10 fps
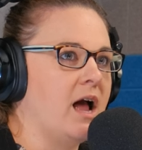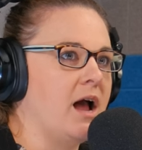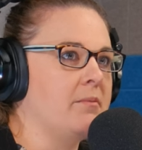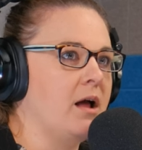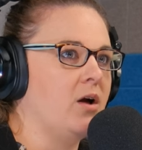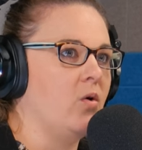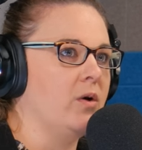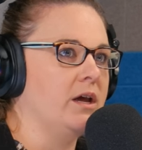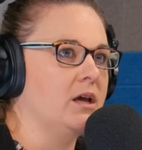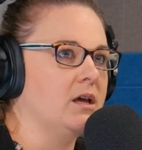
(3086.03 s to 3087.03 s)
I'm not
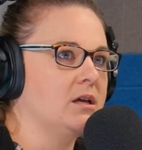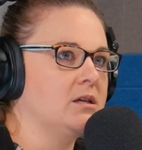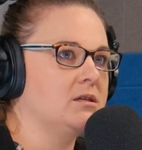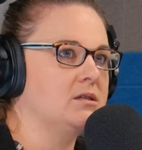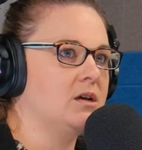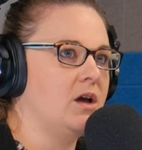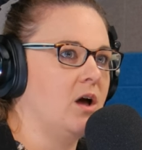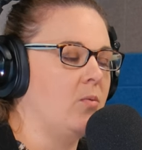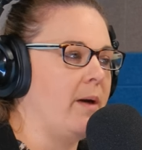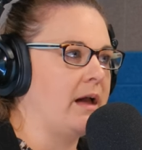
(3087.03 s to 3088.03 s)
going to
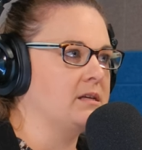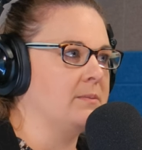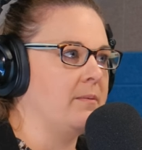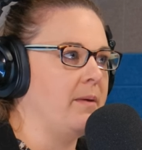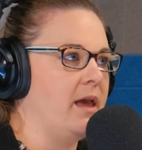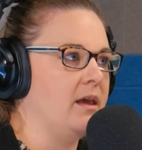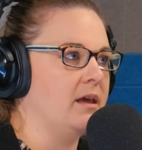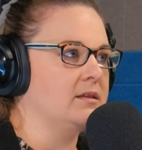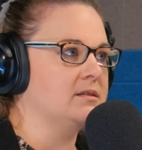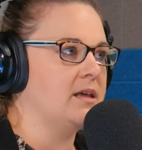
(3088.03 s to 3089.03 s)
go back to my bank
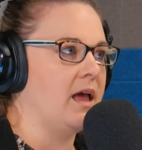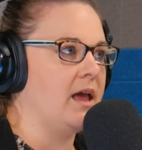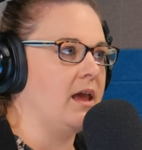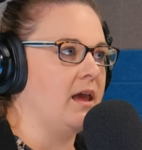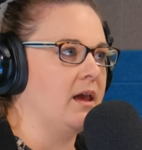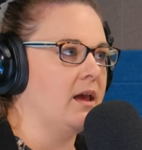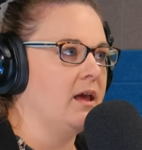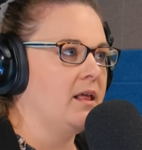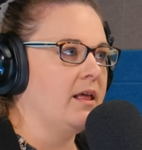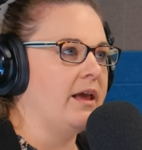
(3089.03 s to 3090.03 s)
and say,
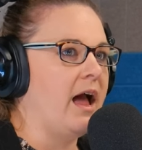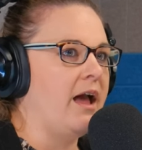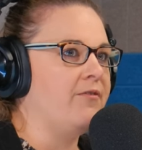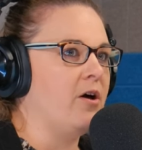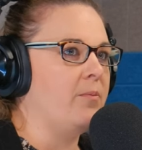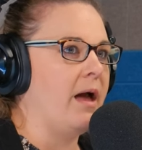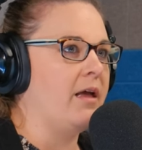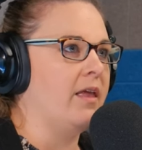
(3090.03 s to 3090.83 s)
like, I felt bad.